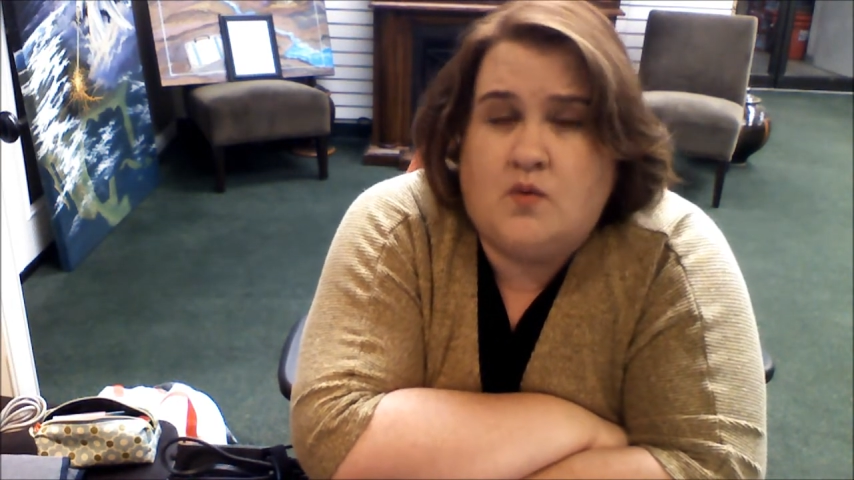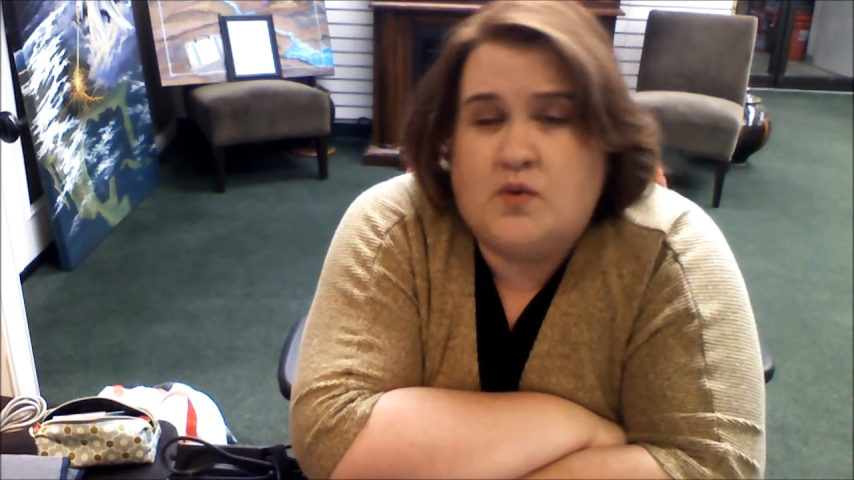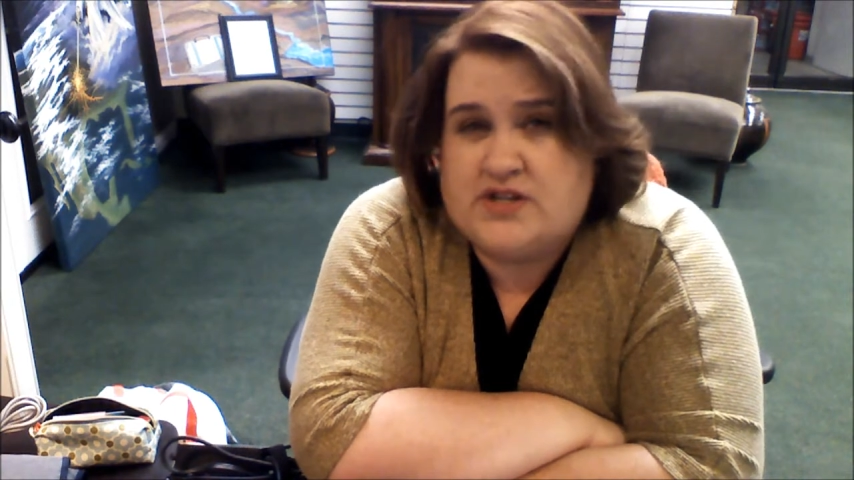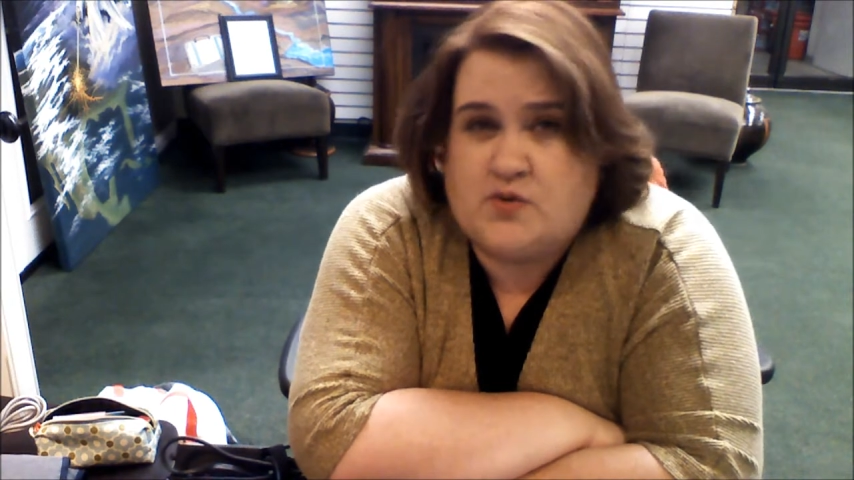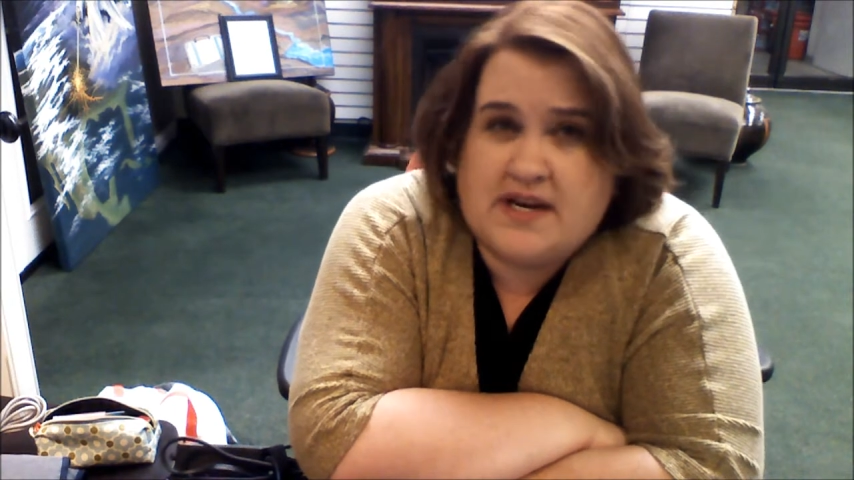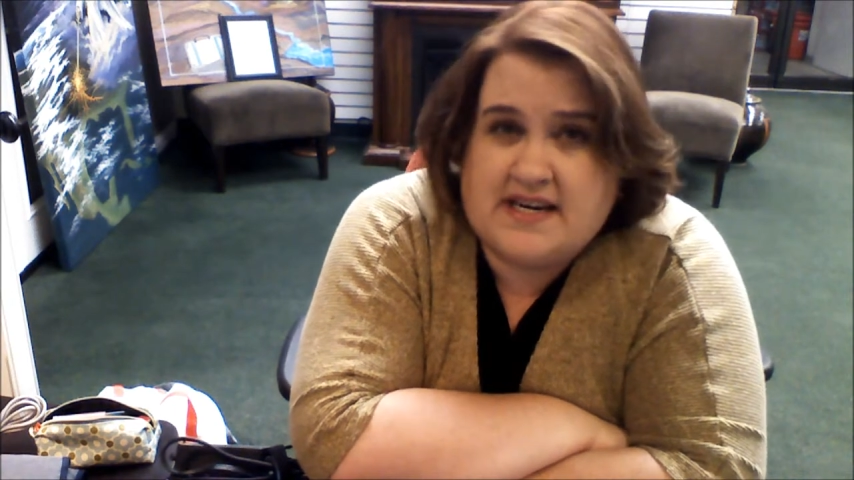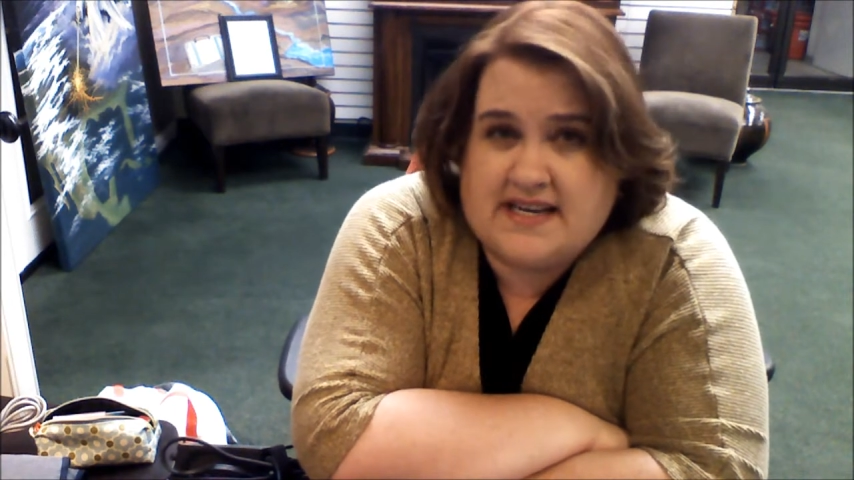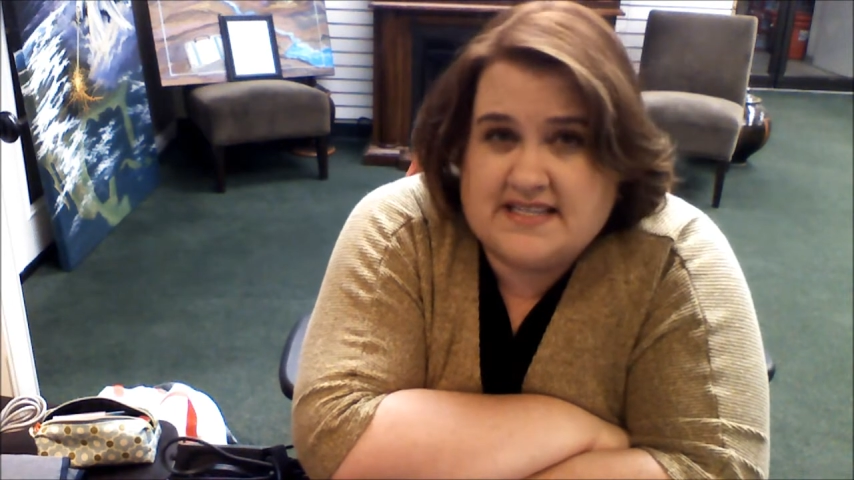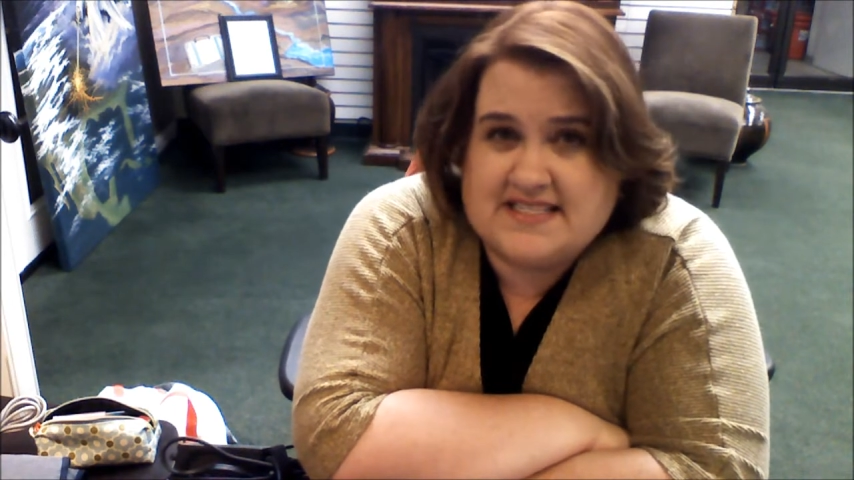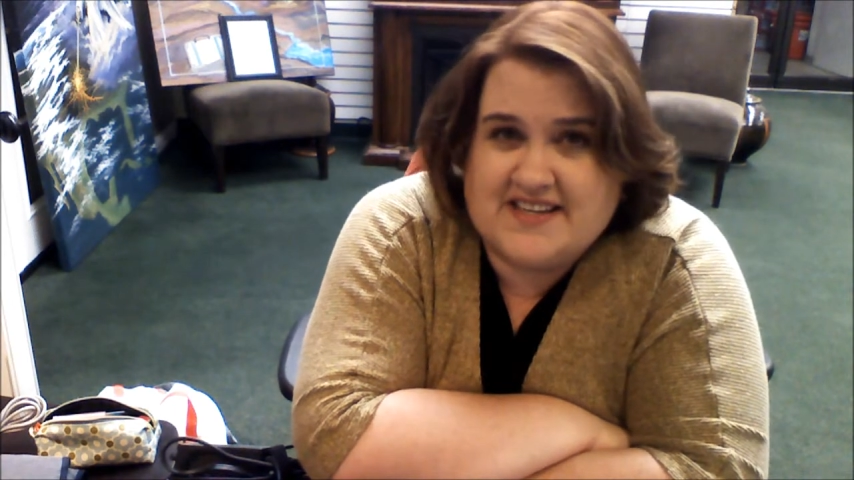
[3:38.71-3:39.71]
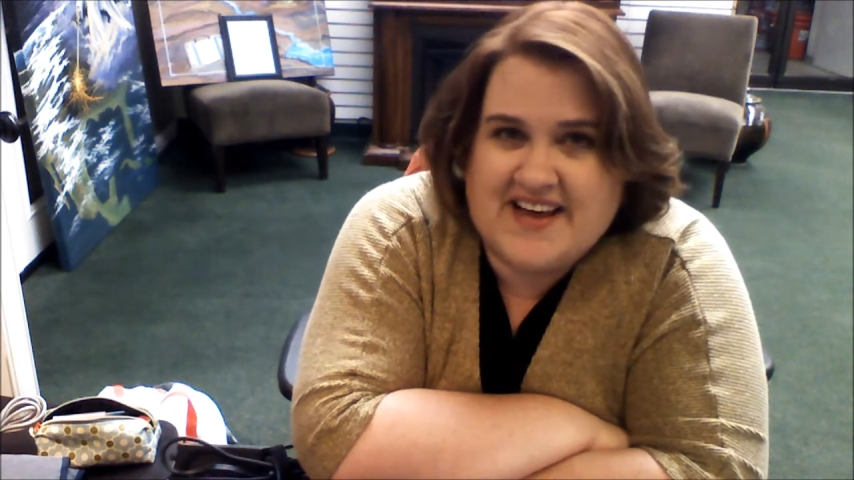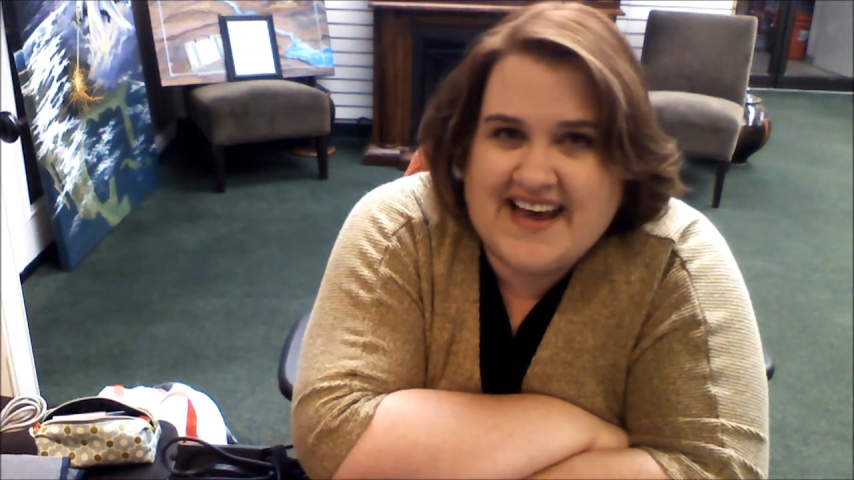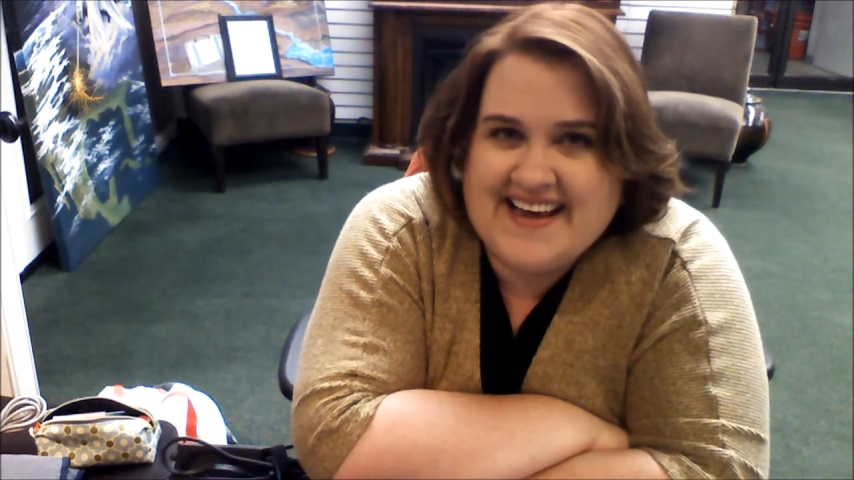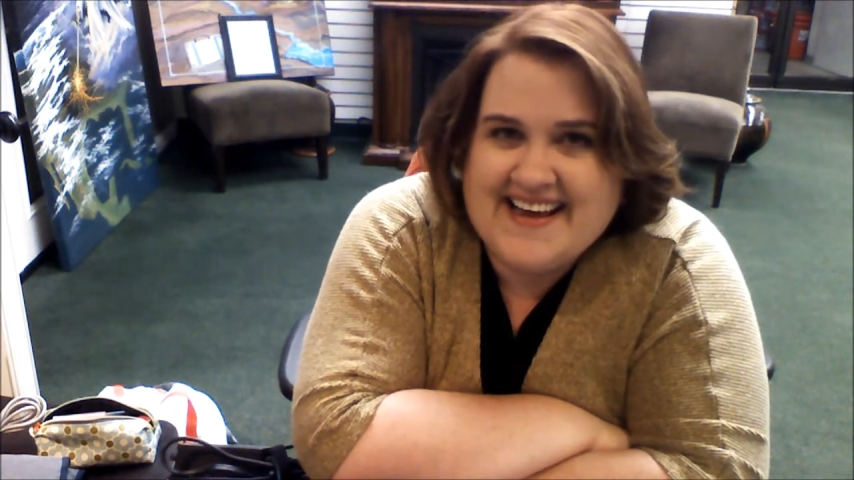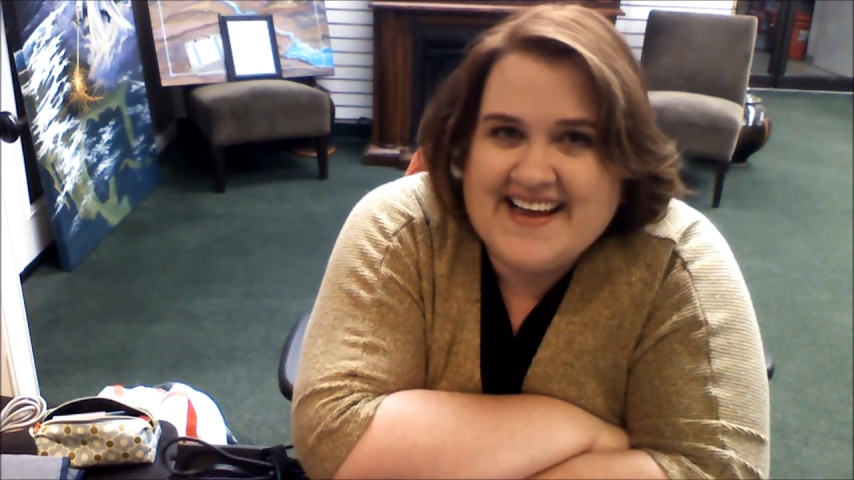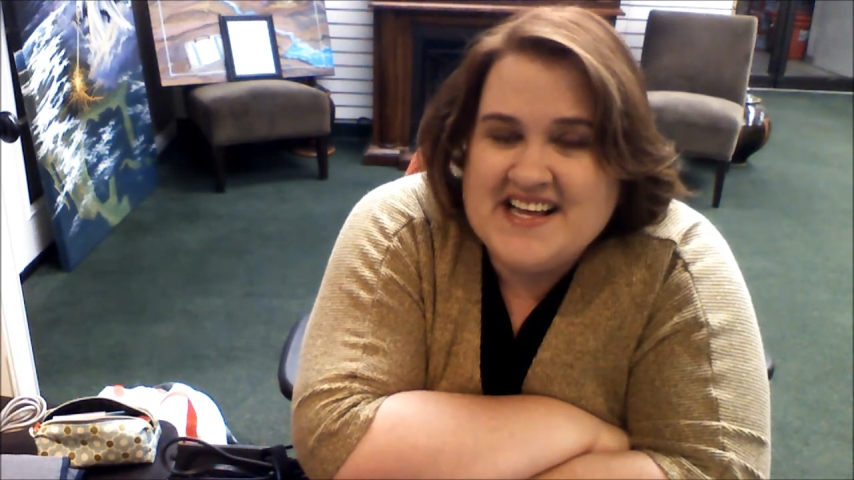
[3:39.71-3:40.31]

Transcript: which one it is, okay?